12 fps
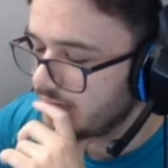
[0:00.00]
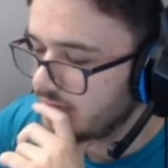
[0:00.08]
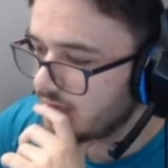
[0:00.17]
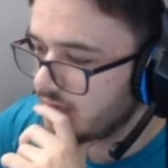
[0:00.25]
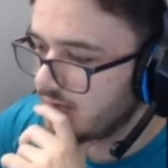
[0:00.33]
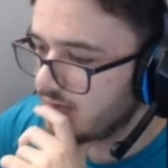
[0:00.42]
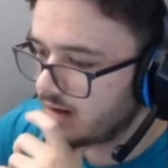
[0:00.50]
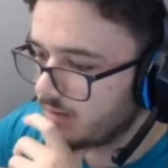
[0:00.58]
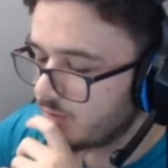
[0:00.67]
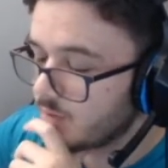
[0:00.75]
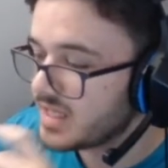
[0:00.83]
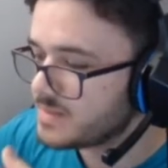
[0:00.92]
um,
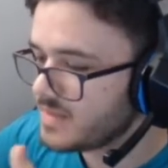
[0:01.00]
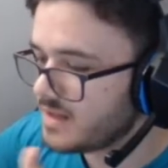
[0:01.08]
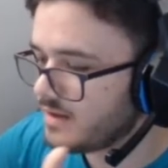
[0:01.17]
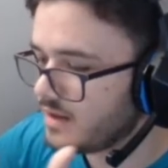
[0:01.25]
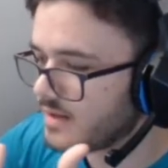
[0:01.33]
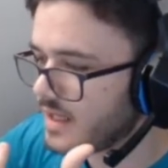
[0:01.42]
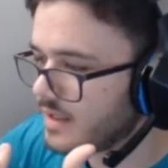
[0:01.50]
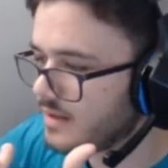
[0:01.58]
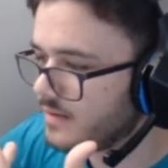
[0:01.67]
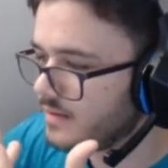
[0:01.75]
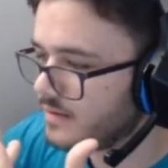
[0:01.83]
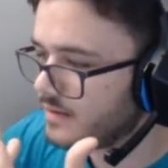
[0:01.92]
or makes me think that
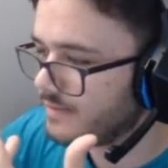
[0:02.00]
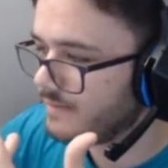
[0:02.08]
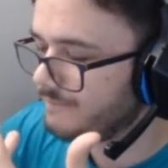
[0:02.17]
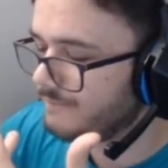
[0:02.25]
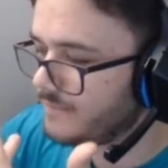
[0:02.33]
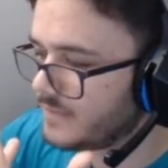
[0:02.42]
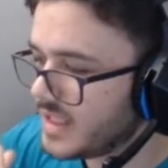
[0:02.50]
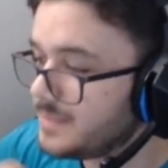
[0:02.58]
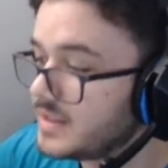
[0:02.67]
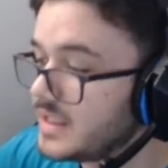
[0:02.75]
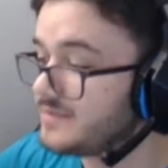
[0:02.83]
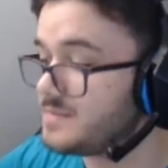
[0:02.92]
he
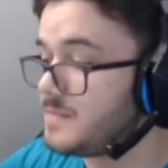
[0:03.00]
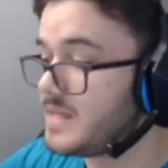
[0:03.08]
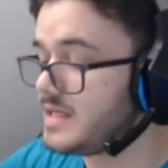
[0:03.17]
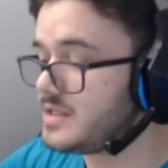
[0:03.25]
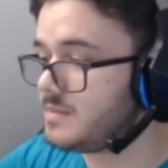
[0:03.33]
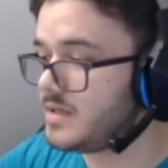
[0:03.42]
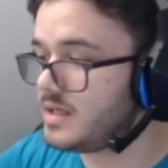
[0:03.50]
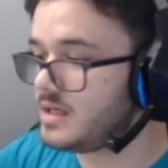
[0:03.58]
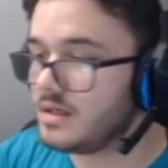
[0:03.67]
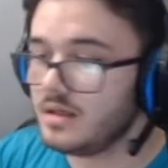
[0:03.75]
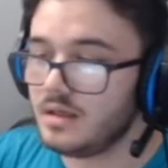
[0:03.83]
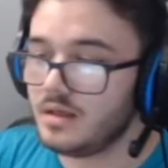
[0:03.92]
believes me to be,
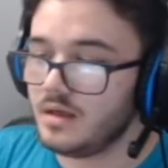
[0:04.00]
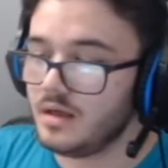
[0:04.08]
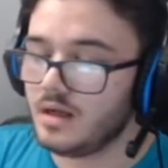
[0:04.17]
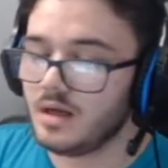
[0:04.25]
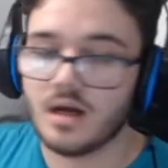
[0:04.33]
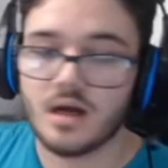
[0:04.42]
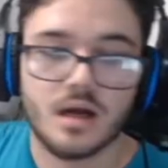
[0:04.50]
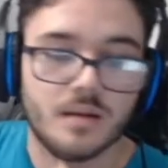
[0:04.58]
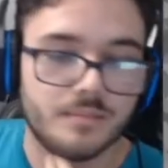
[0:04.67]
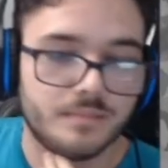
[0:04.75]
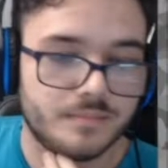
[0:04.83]
um,